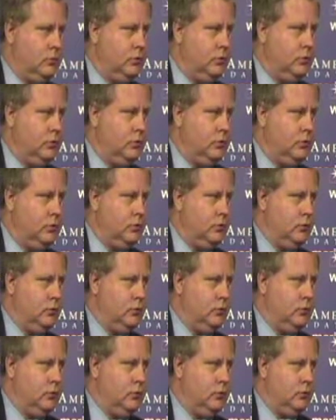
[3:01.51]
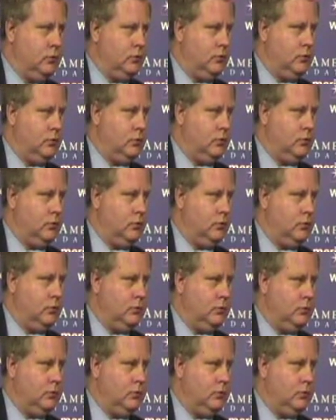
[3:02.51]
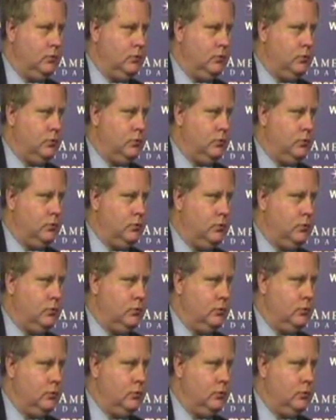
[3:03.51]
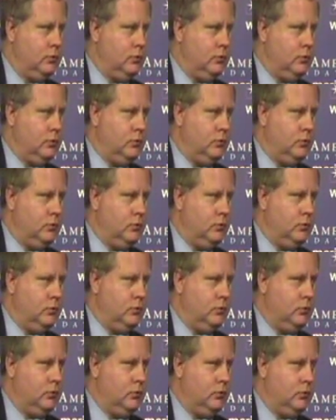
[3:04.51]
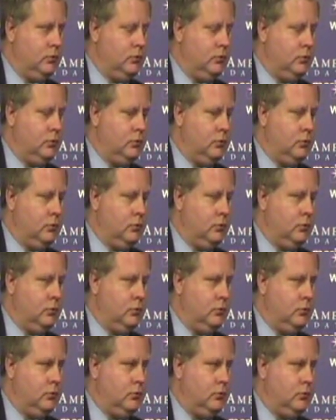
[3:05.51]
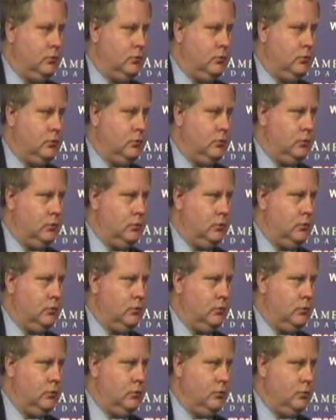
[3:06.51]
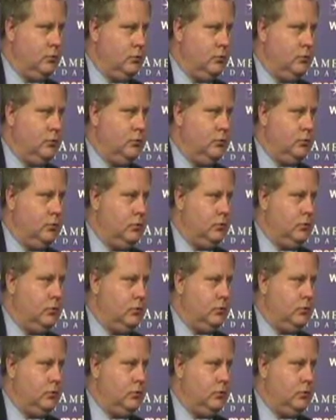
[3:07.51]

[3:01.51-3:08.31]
No words are spoken by the person on screen.